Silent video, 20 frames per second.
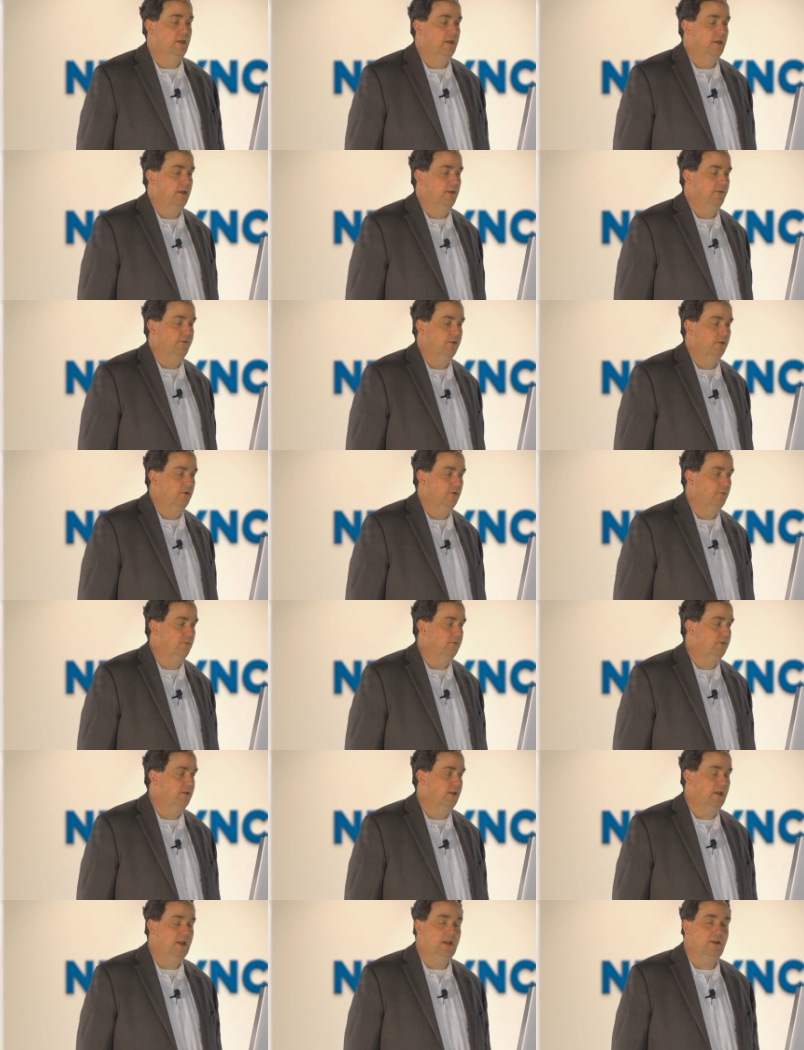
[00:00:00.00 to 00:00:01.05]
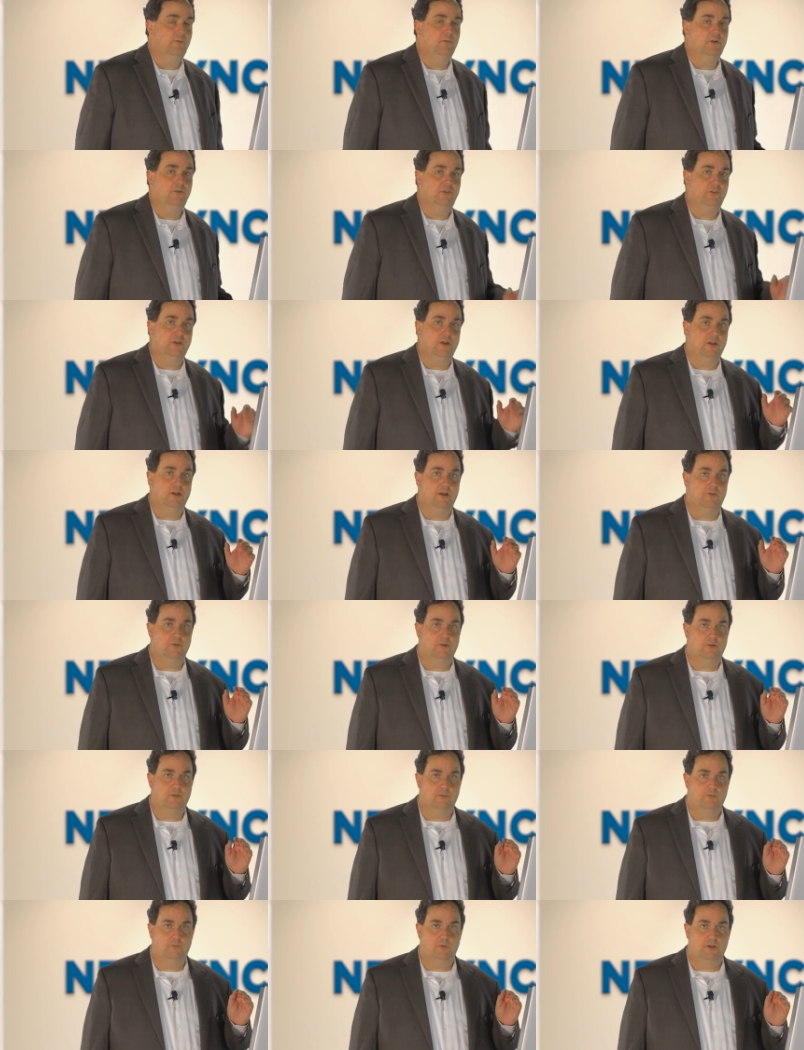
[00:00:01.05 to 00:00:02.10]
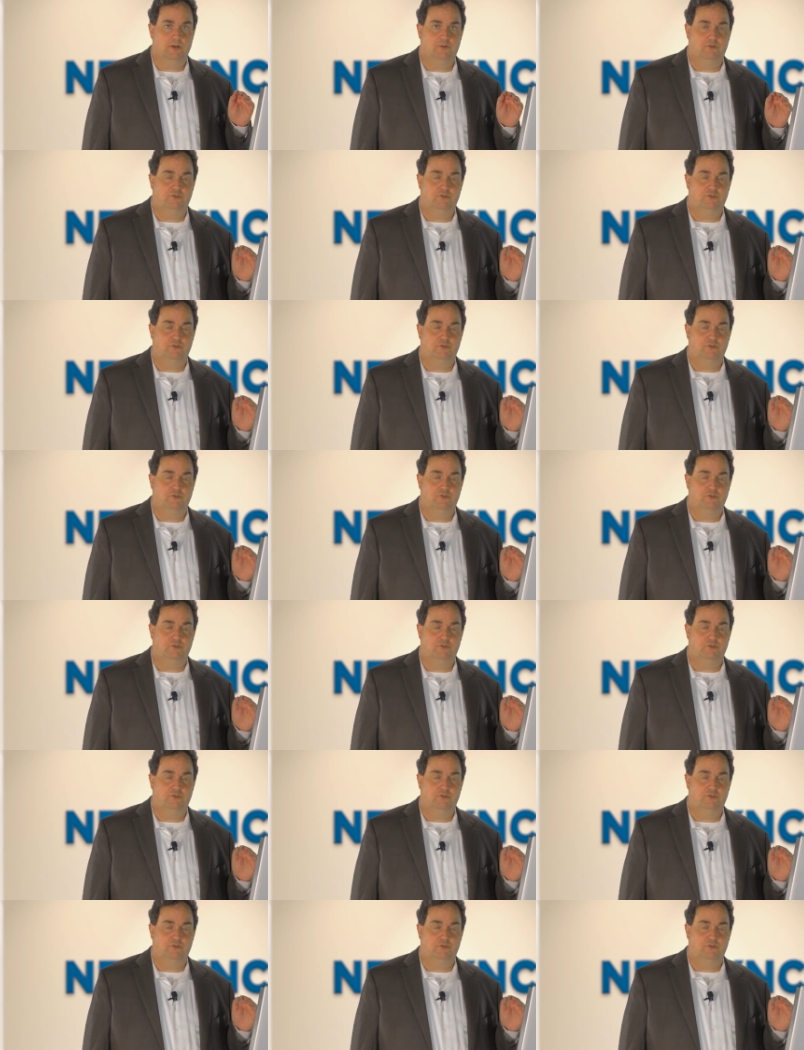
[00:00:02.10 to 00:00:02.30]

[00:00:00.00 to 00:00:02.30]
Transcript: And so today we're just going to